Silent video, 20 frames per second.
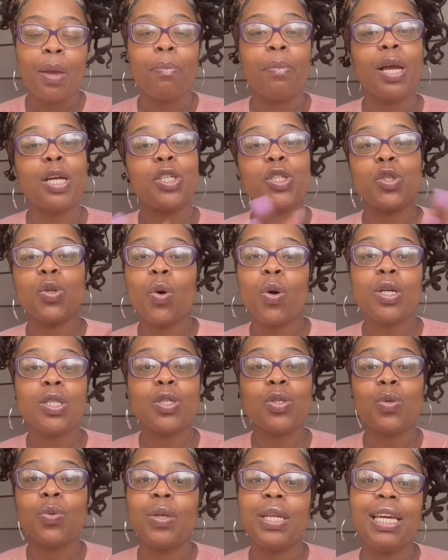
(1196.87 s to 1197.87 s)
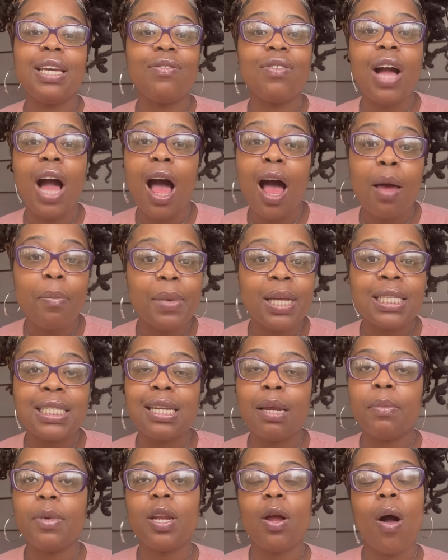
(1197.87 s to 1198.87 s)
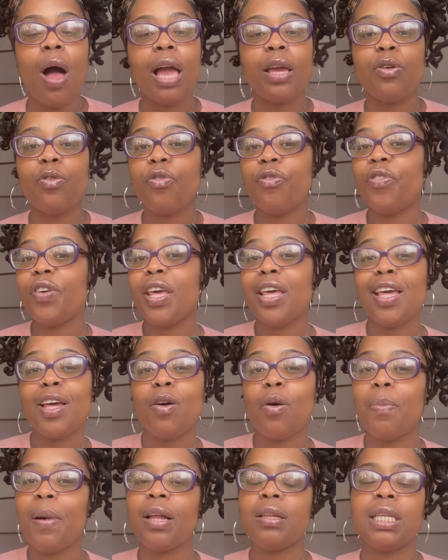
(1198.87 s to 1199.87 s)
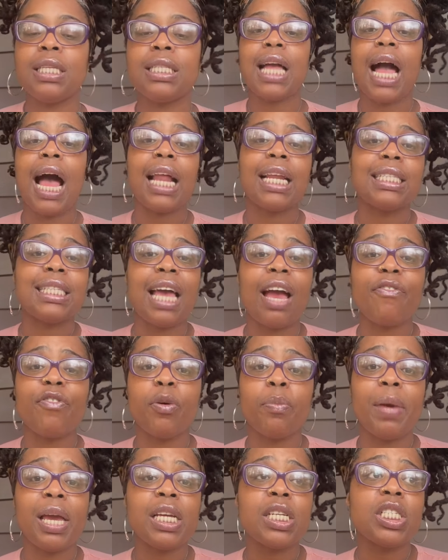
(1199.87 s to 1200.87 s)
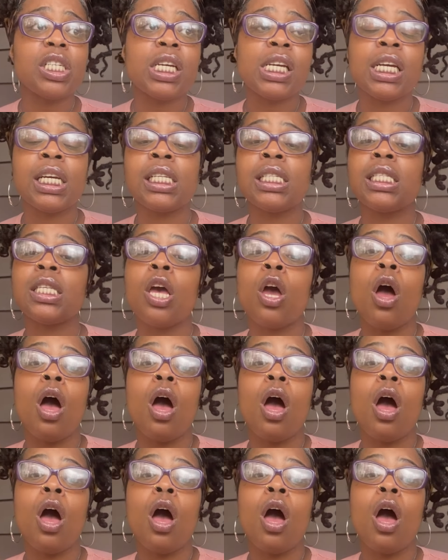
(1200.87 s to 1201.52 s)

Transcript: Make sure to leave comments. Let me know how you feel about goddess affirmations.